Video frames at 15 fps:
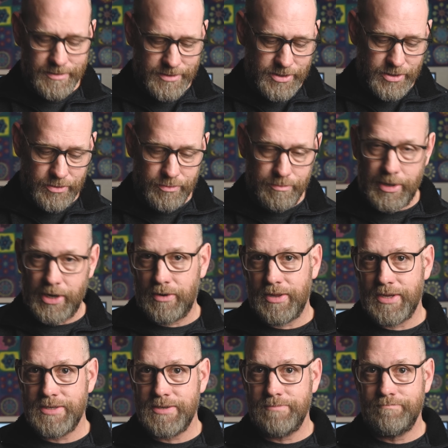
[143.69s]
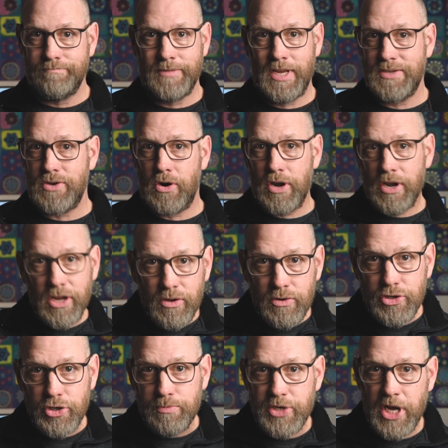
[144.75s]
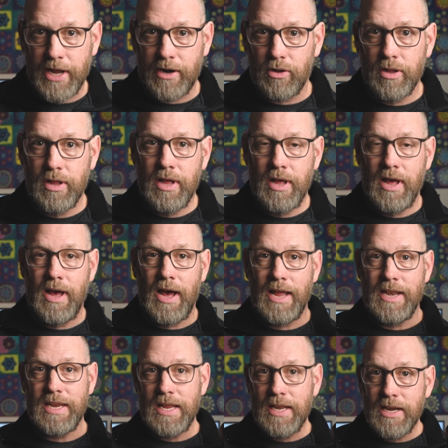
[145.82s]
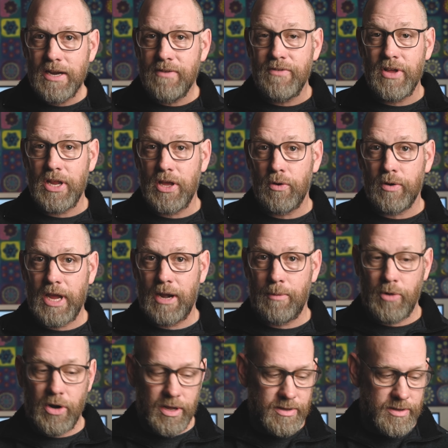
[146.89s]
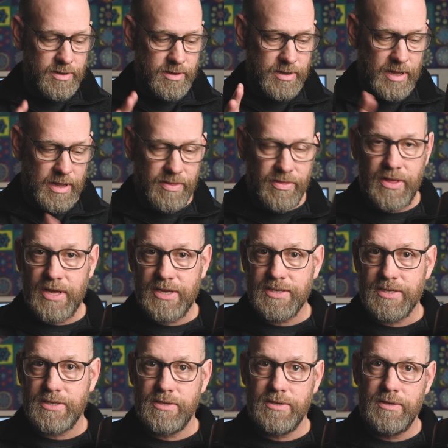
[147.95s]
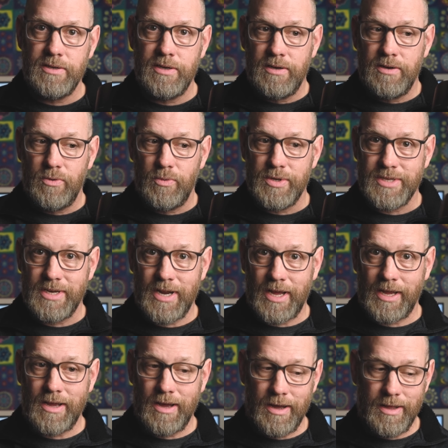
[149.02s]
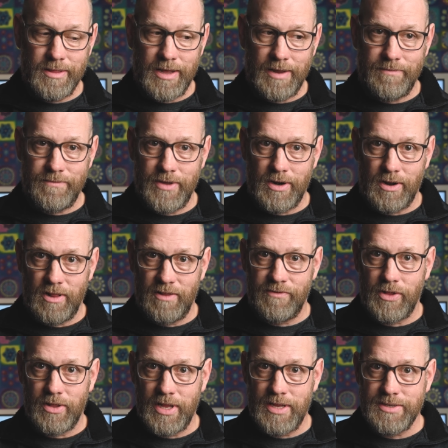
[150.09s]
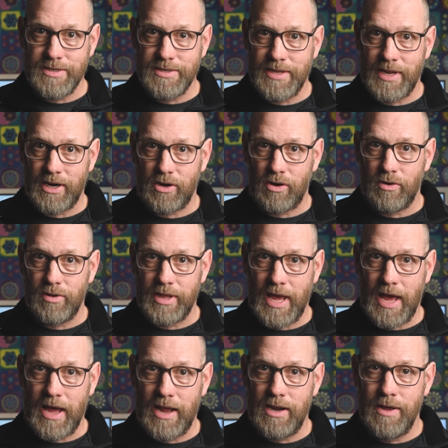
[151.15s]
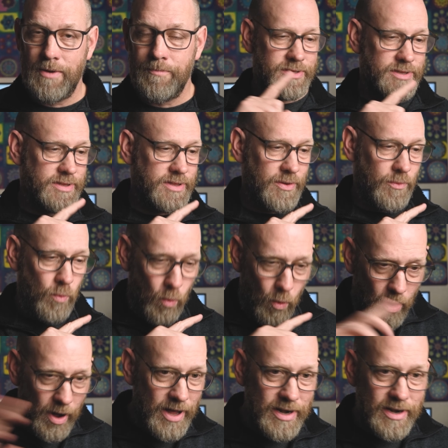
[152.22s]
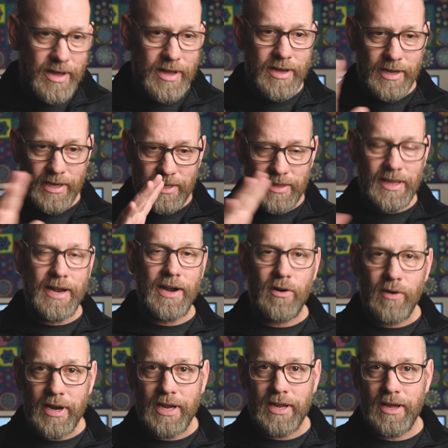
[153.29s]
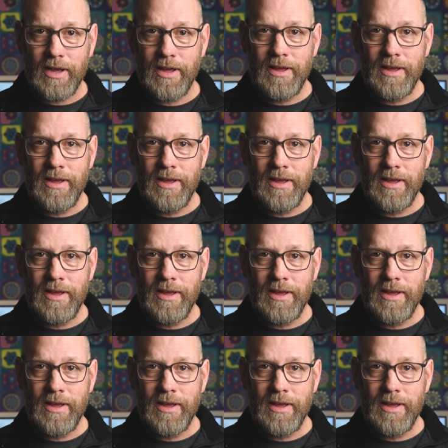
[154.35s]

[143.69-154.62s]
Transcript: to mirrorless. I started a YouTube channel. I needed a video camera, and this was a Nikon that fit all of the lenses that I currently had. The one glaring